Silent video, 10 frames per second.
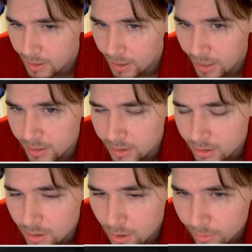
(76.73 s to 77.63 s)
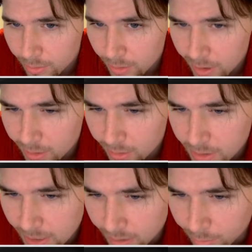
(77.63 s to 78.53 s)
I don't think there's
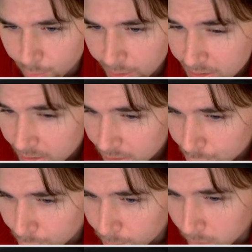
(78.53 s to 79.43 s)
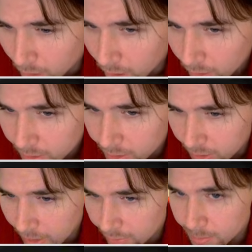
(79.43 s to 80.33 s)
any reason to block and
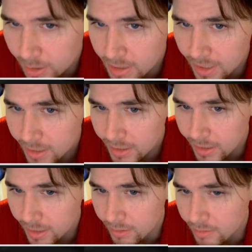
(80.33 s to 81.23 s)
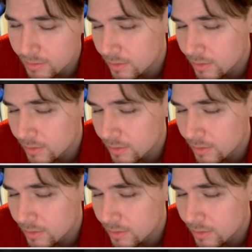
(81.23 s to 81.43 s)
allow them to take, and then,